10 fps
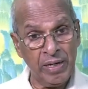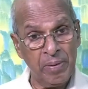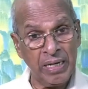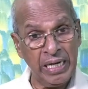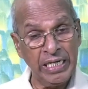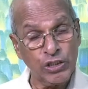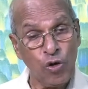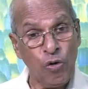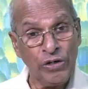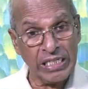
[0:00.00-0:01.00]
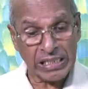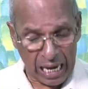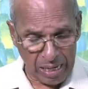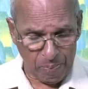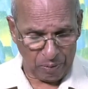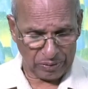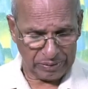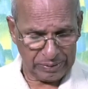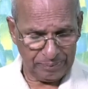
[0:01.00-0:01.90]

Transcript: among His own disciples.